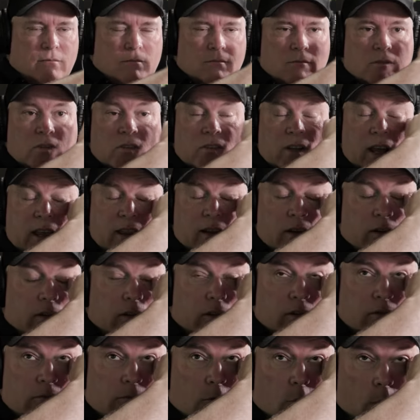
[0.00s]
stay there, and
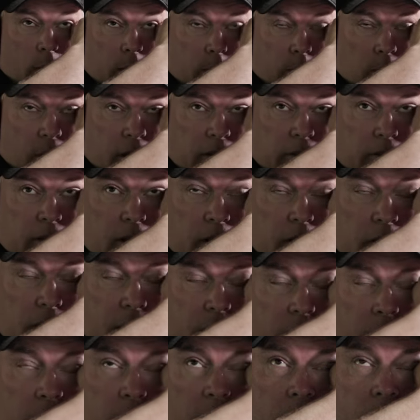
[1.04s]
they're quite pricey."
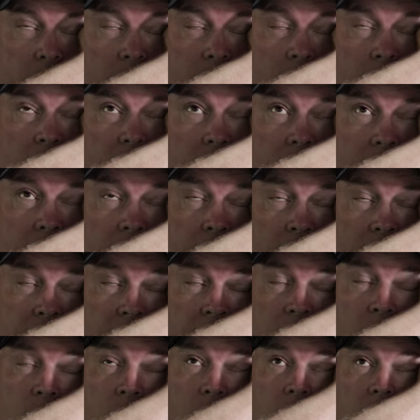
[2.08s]
And I
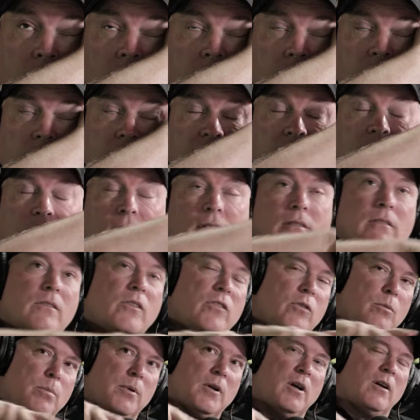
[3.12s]
said, "Well, I'm not
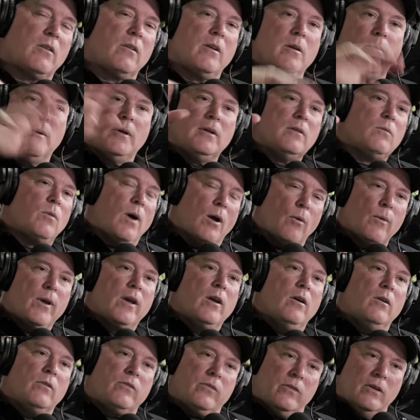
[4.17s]
super hungry, but why don't we
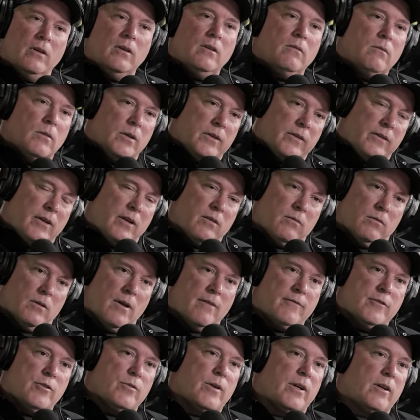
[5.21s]
go see what's there? We'll
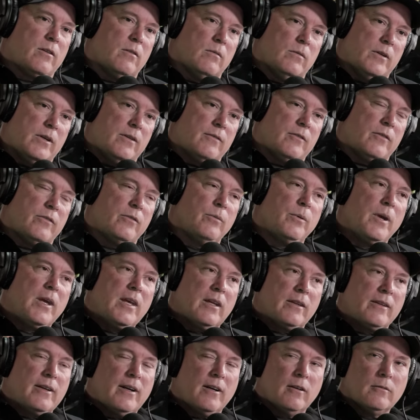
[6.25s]
have a drink or whatever." So we
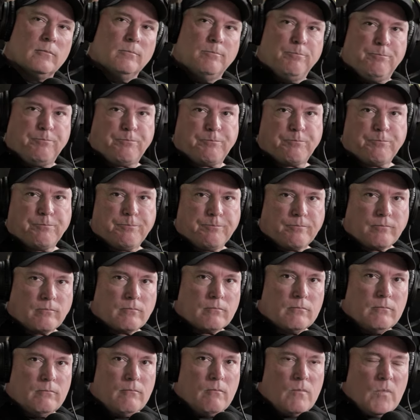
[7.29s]
get there,
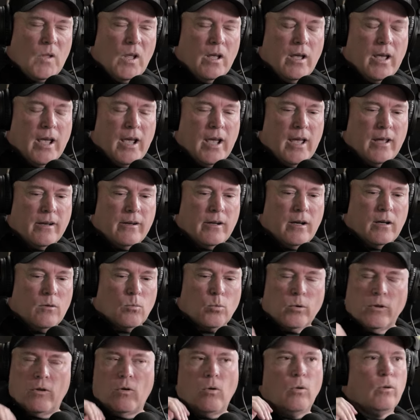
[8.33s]
and
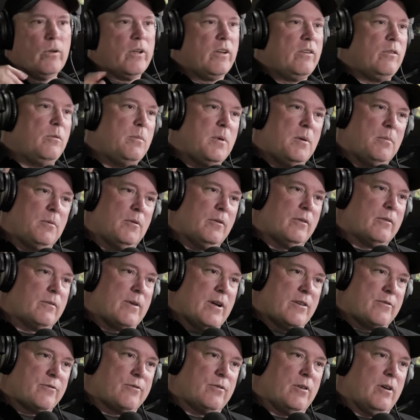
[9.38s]
we're the only two people in the
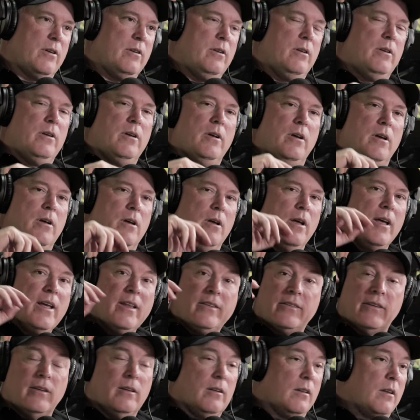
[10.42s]
restaurant.
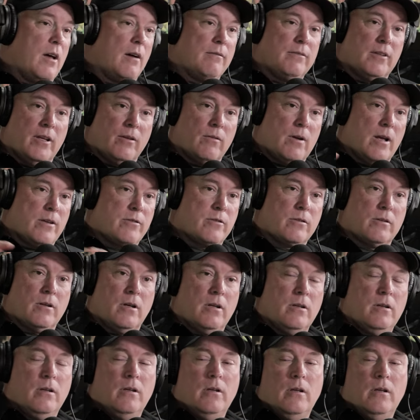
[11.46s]
It's a lovely restaurant.